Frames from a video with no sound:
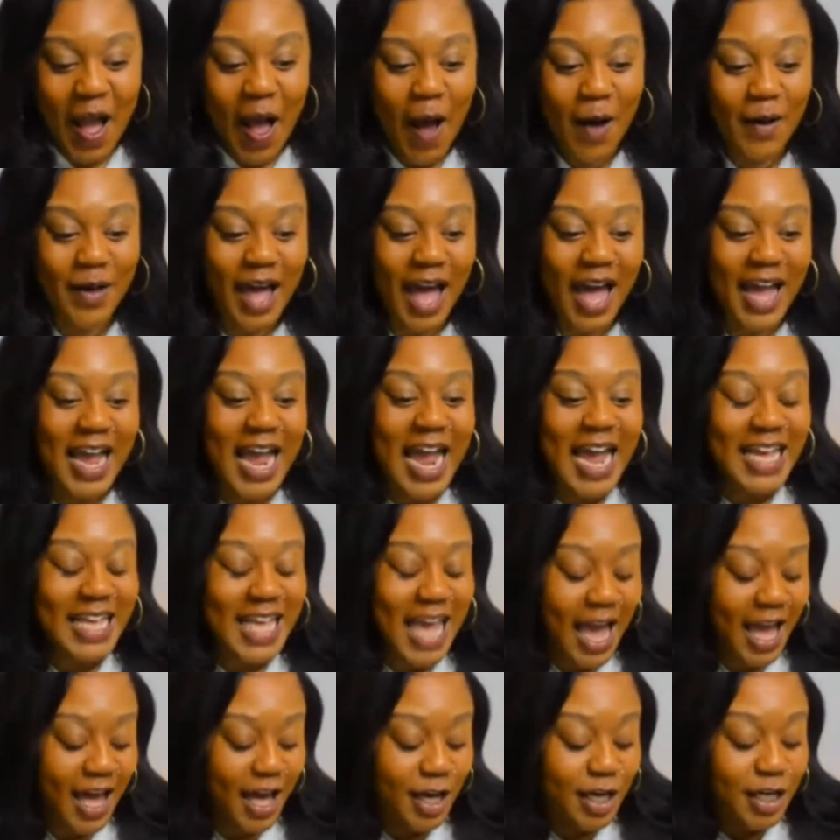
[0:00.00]
Okay,
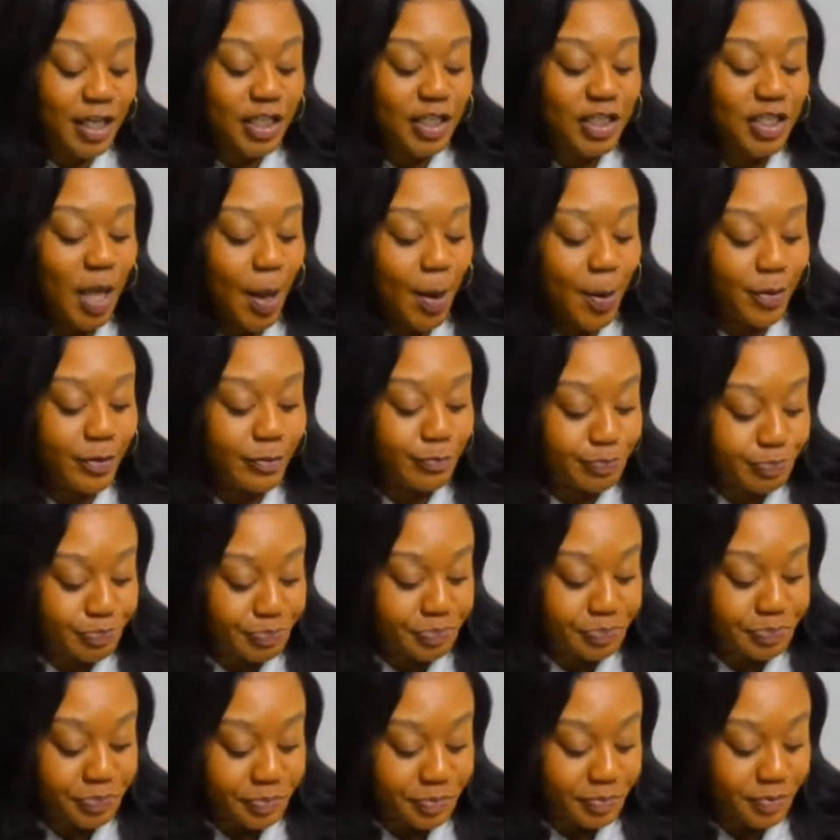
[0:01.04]
yeah, so
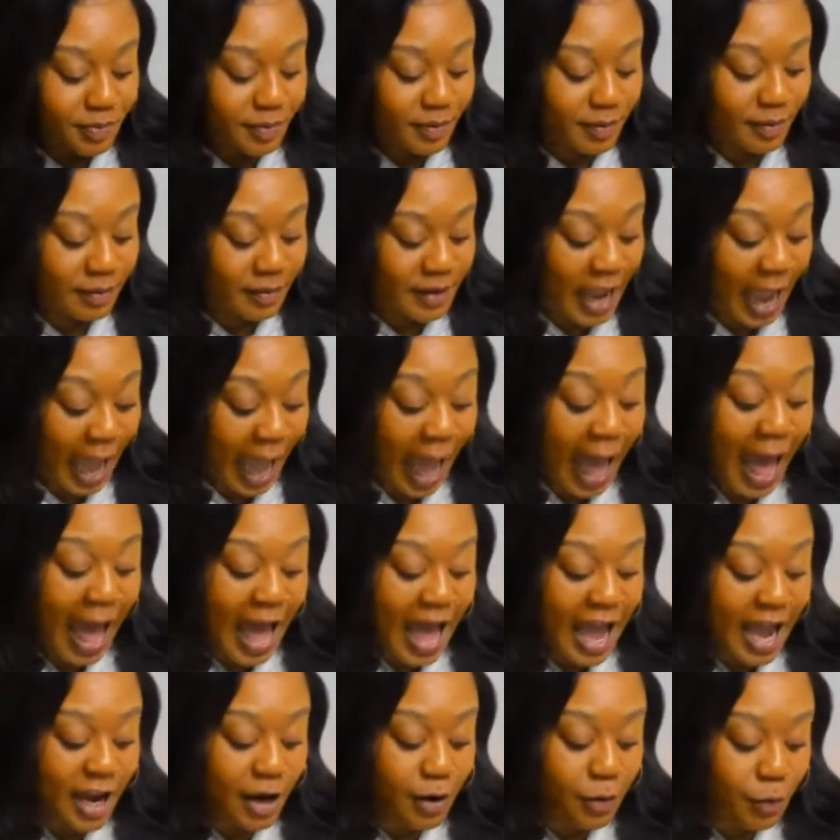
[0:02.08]

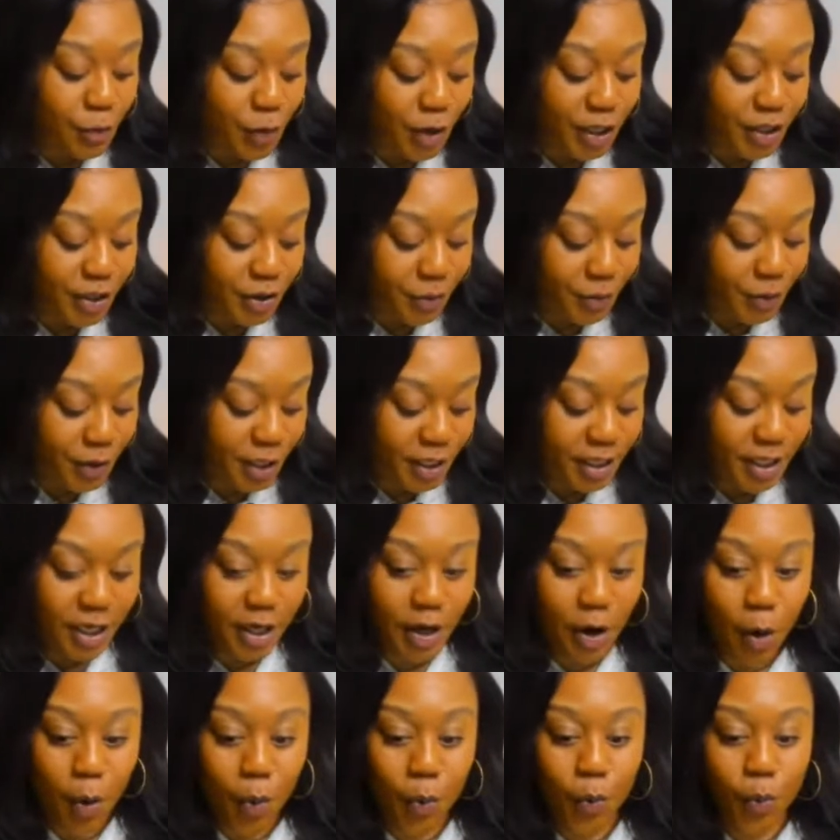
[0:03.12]
I really,
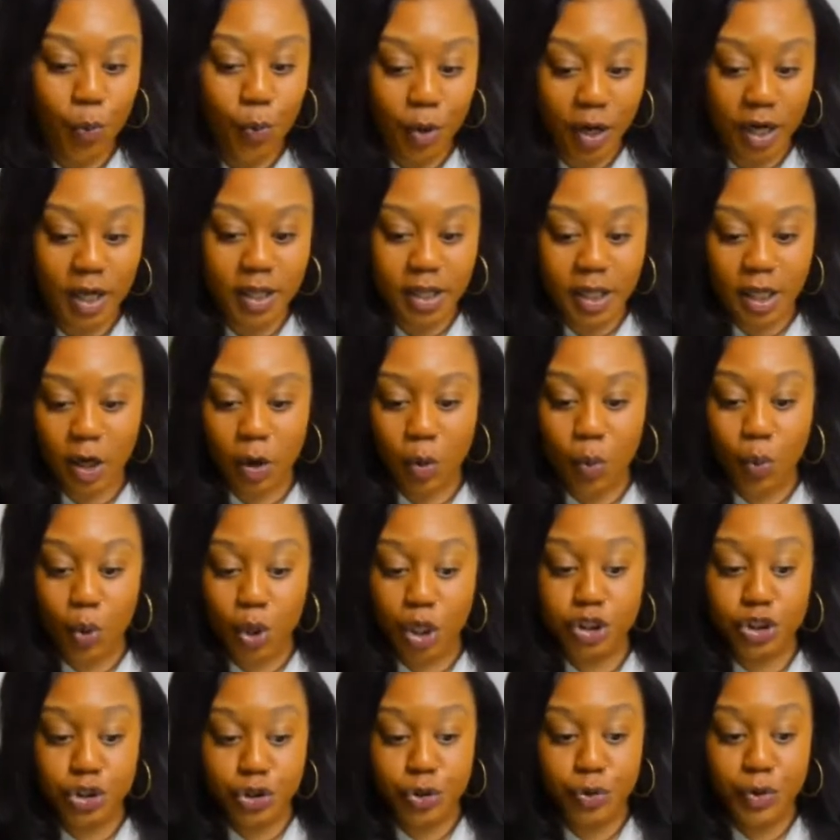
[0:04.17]
really, really
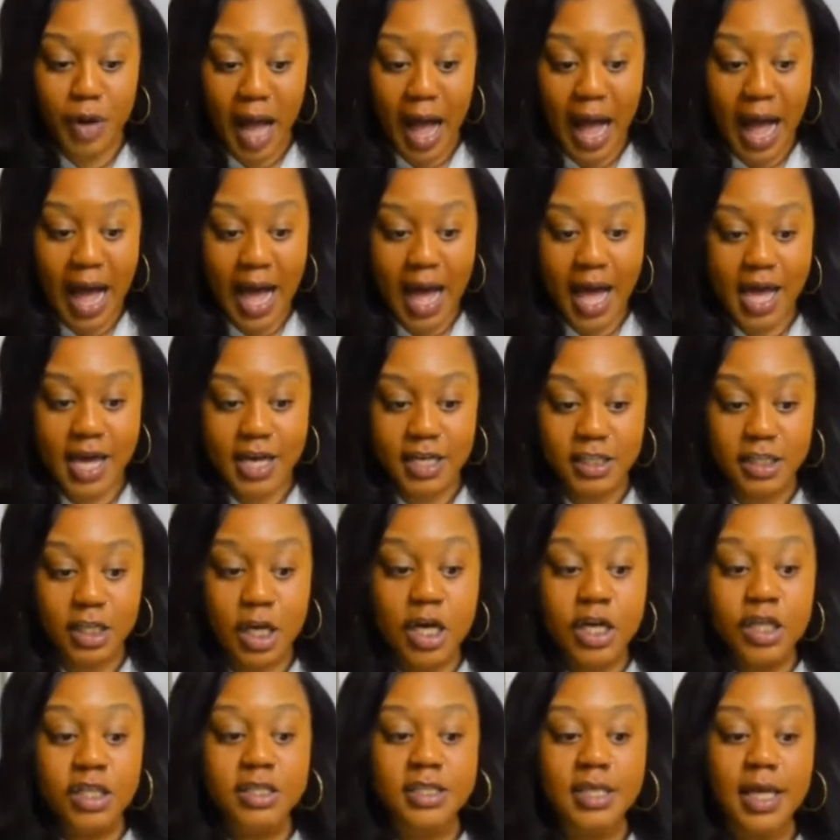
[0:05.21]
want you guys
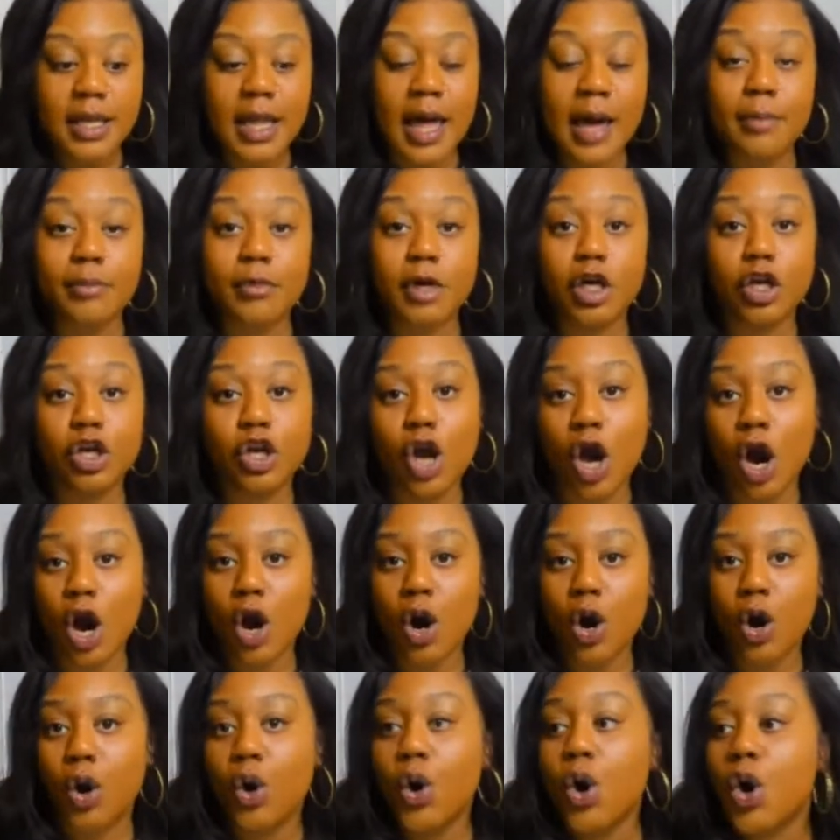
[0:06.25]
to let me
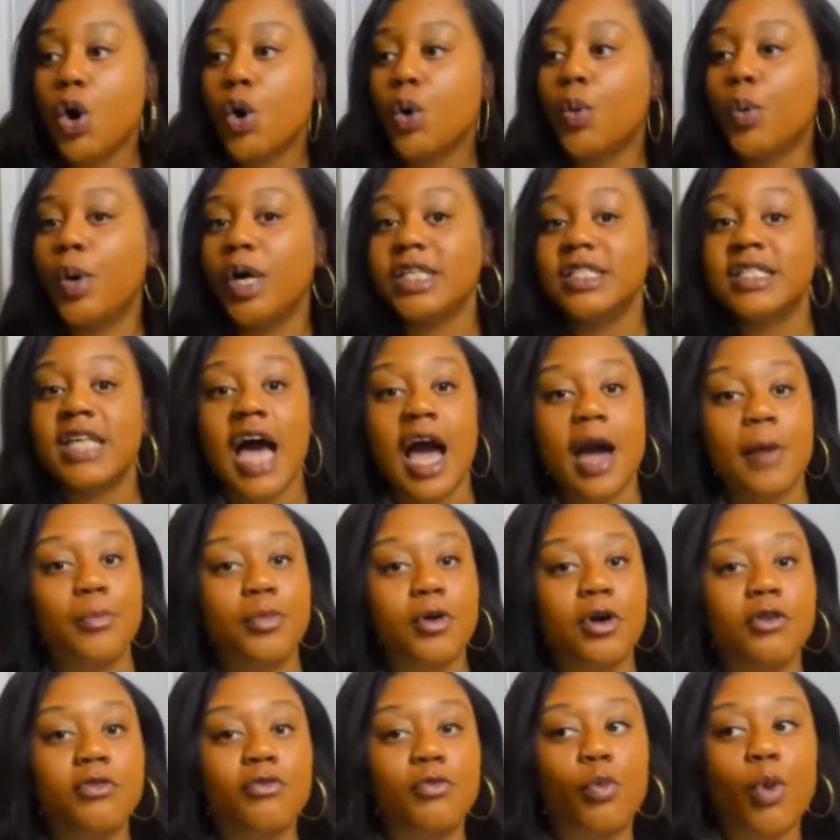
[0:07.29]
know what type
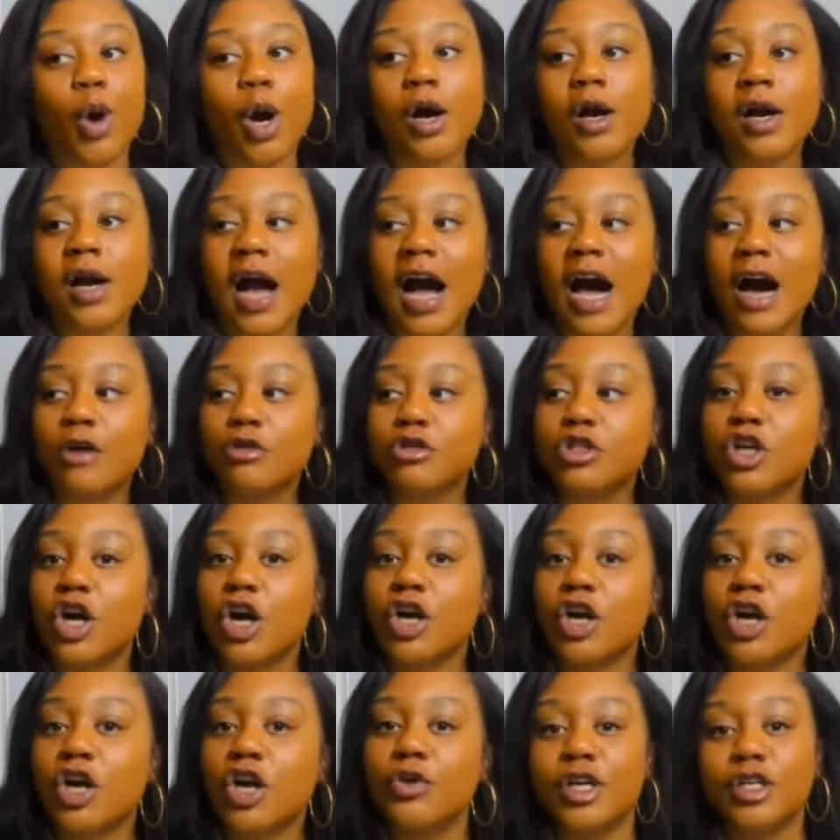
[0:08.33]
of workouts
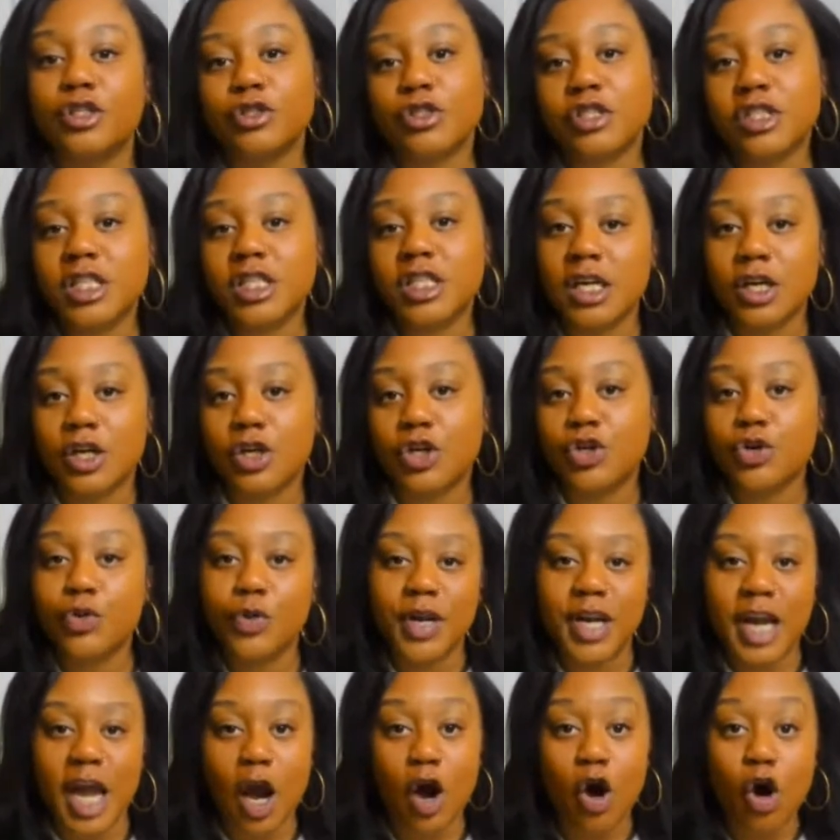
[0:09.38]
are you interested in
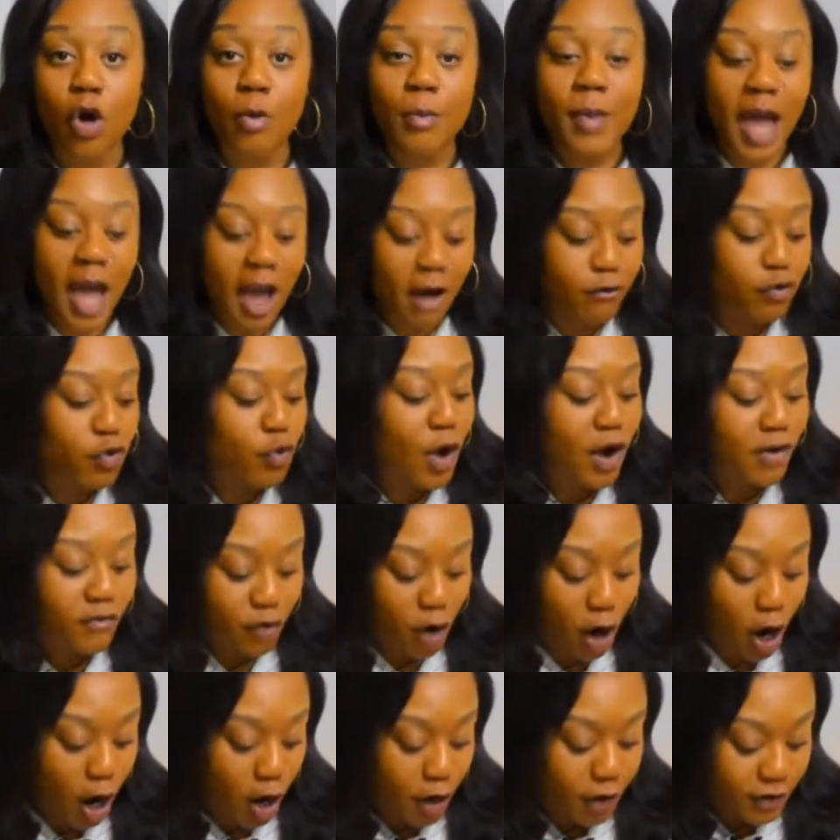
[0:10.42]
doing at home, and have you
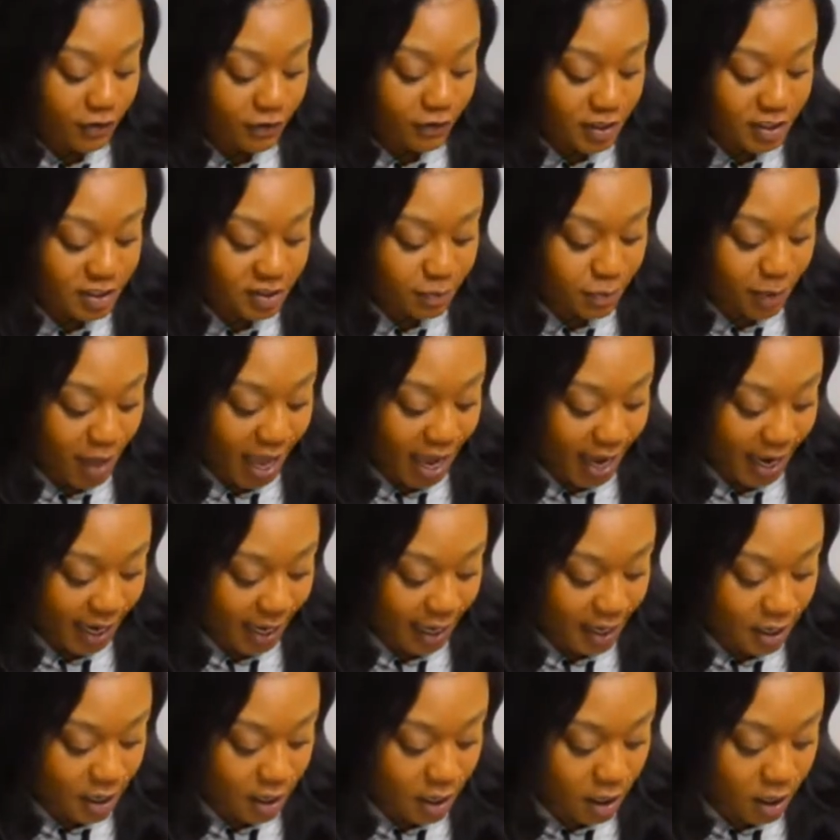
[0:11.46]
ever heard of this
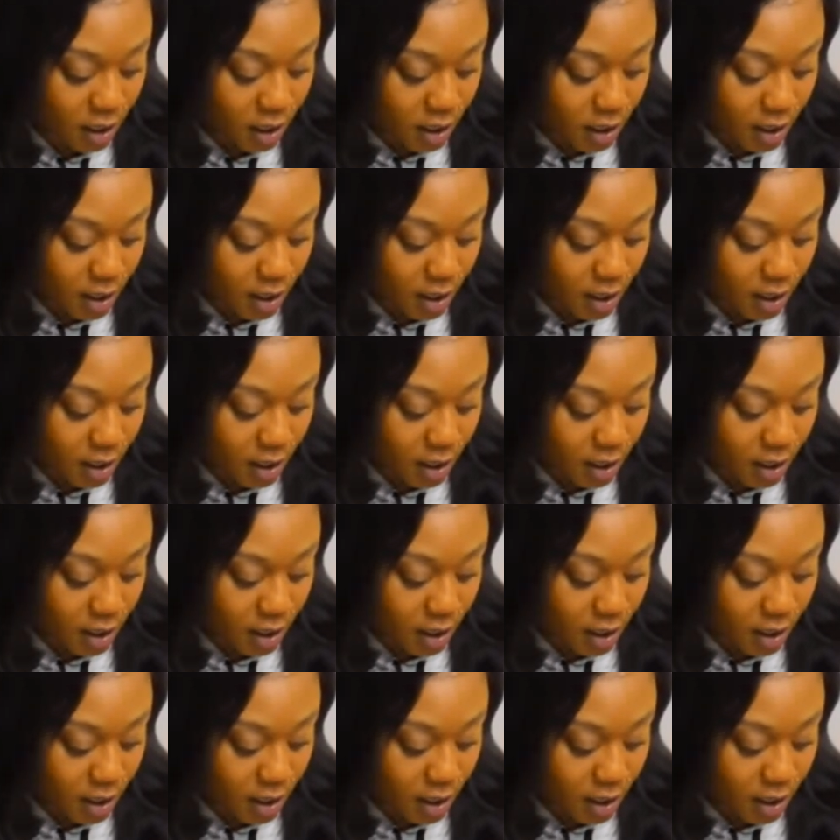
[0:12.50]
bike?